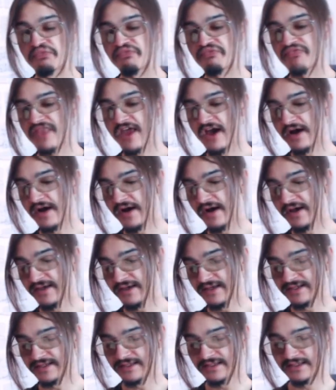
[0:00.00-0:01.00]
Now, I
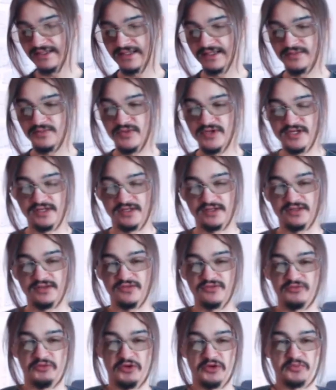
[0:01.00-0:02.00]
guess this has been a lot of
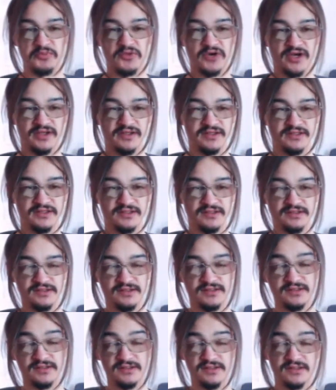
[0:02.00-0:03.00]
my mind since,
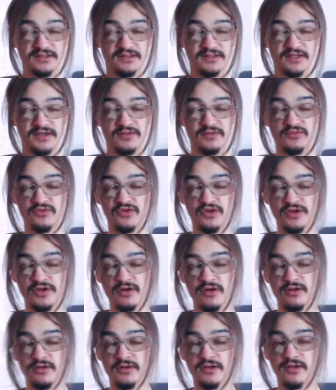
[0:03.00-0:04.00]
since I'm
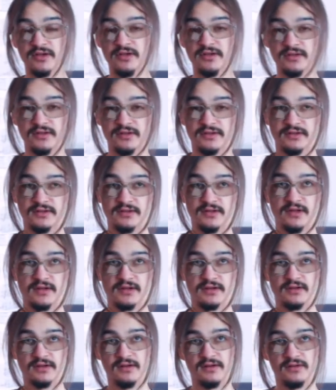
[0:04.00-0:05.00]
recalling it in
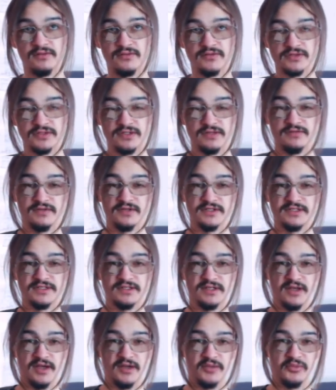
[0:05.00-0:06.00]
like almost every
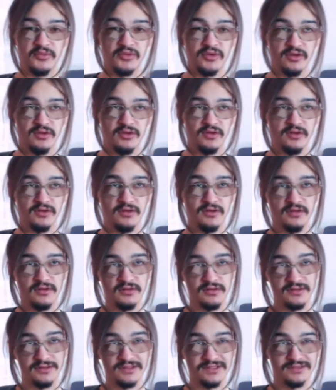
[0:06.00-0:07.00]
step. Uh,
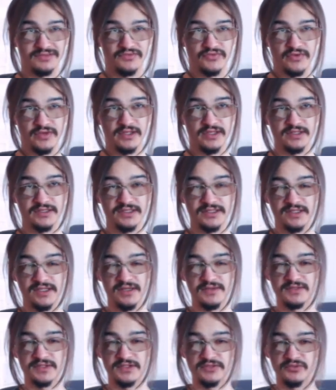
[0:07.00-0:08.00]
these three last
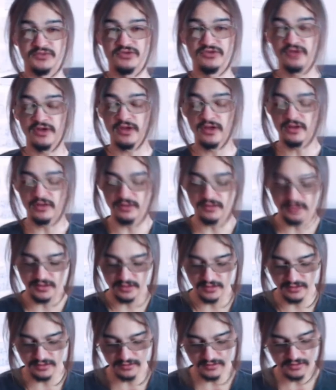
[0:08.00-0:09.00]
steps, I've been recalling
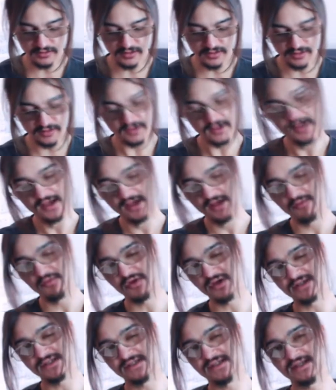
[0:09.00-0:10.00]
it a lot
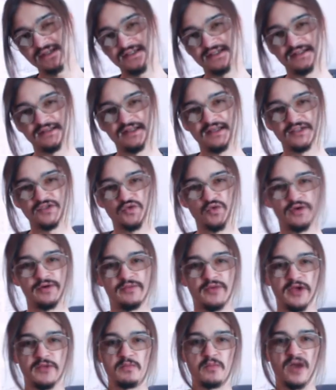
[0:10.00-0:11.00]
because that's that's where
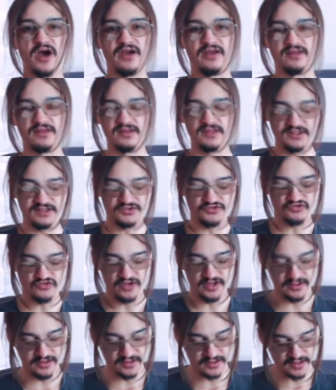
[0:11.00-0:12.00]
my mind is
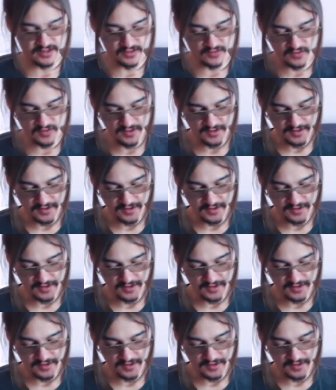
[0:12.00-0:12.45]
right now.